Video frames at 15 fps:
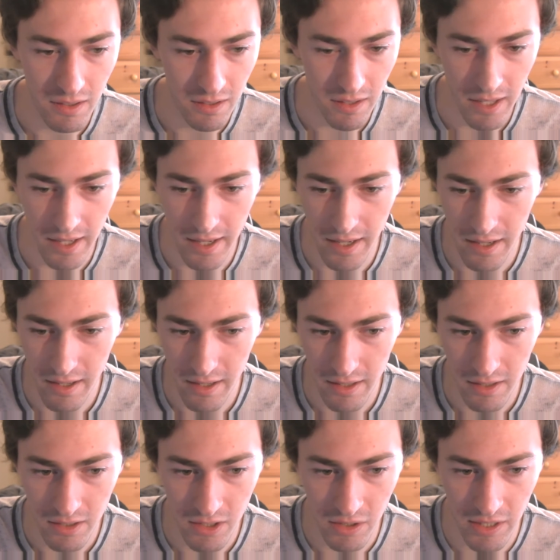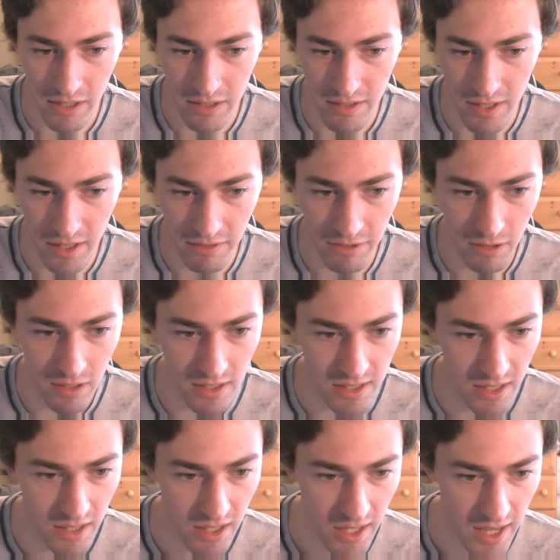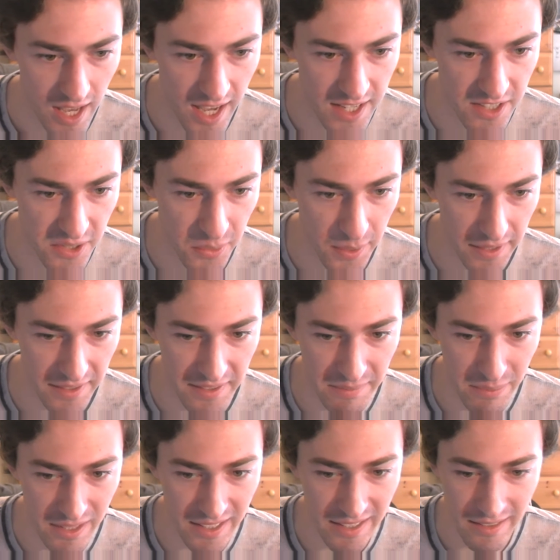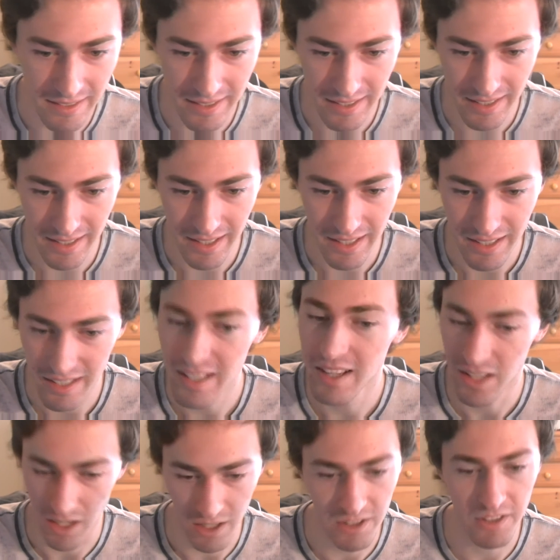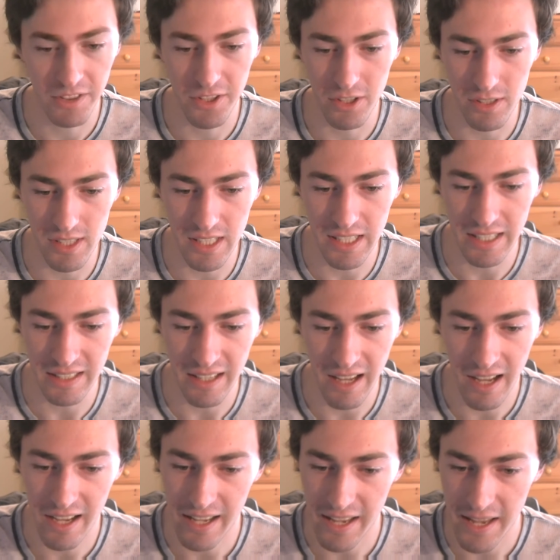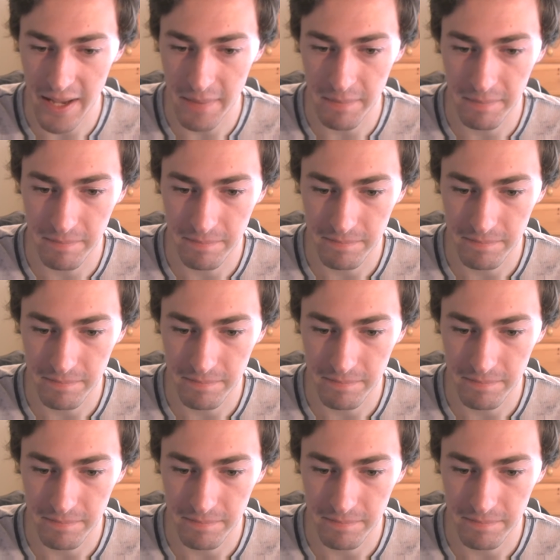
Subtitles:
Okay. So here's Furuta. End quickly, please. 113, I am.